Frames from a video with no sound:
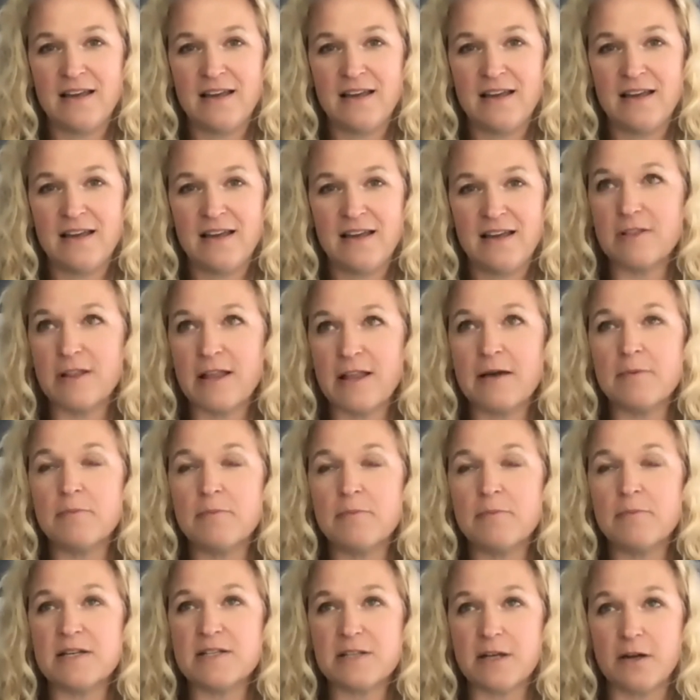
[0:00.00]
And not
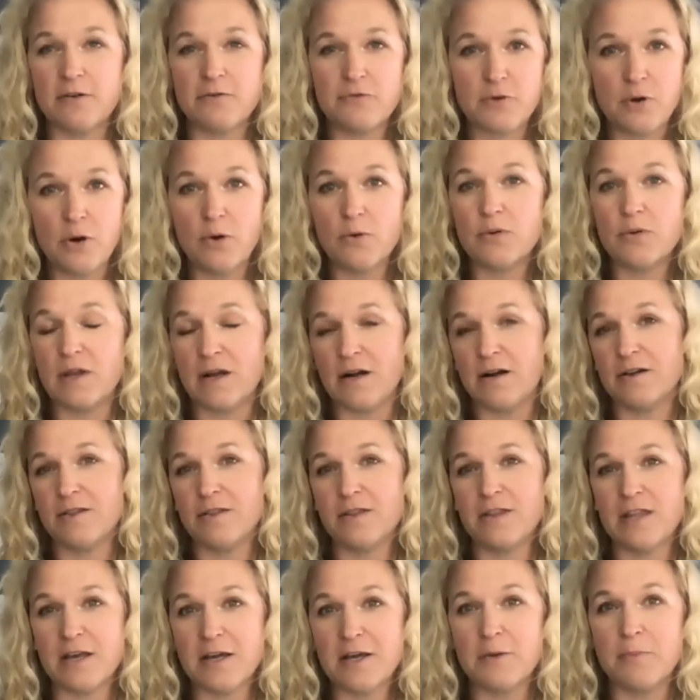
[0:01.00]
let myself go there
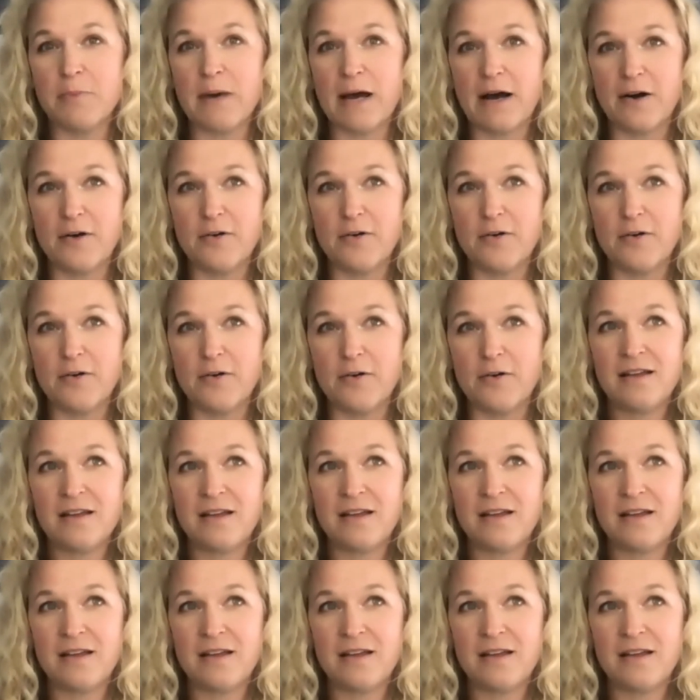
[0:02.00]
and think about